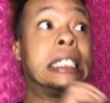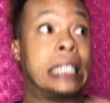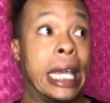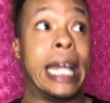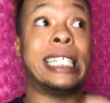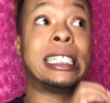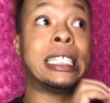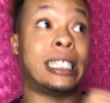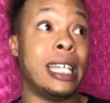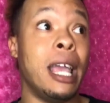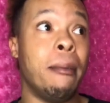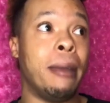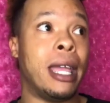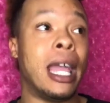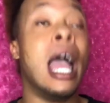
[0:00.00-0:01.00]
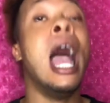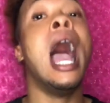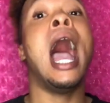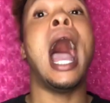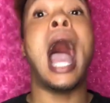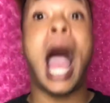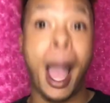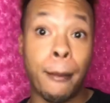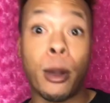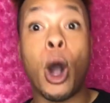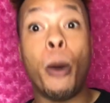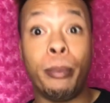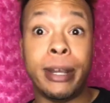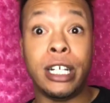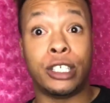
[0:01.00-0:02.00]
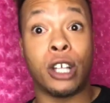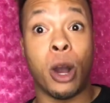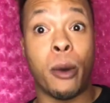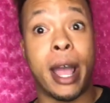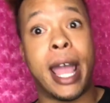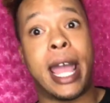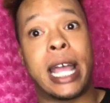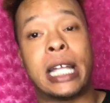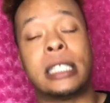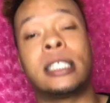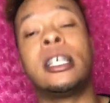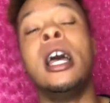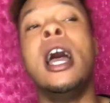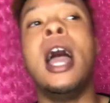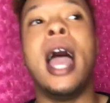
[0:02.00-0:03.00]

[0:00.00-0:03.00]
said to Timmy, I'm gonna beat your ass.